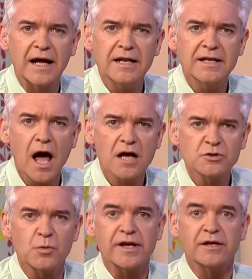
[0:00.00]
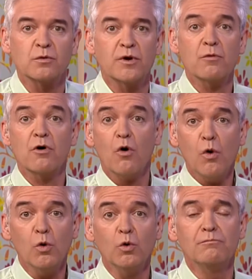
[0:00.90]
Uh, last week, we were
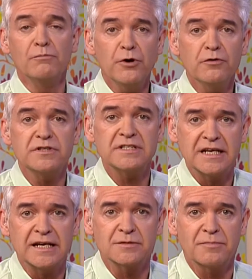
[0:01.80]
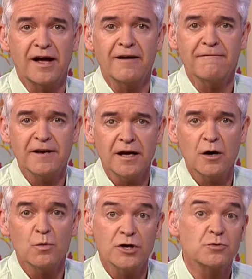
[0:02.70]
all moved to tears by a
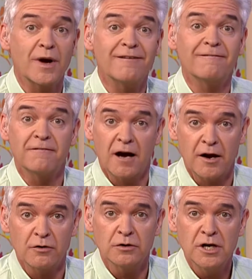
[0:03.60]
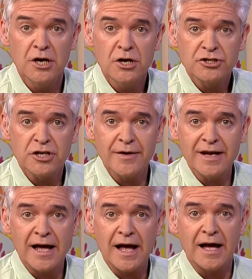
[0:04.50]
video which went viral,
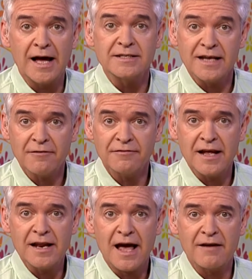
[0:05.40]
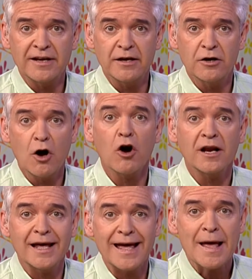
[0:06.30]
showing uh, a deaf lady having her
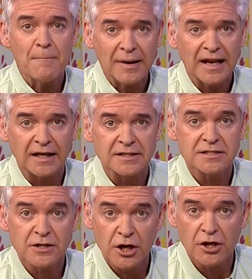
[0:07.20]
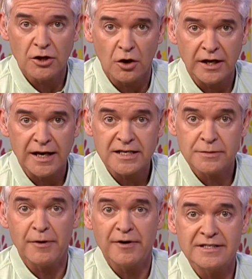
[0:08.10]
cochlear implants turned on and
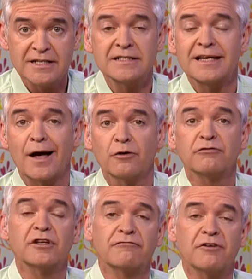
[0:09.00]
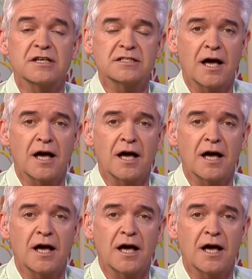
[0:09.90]
experiencing sound for the first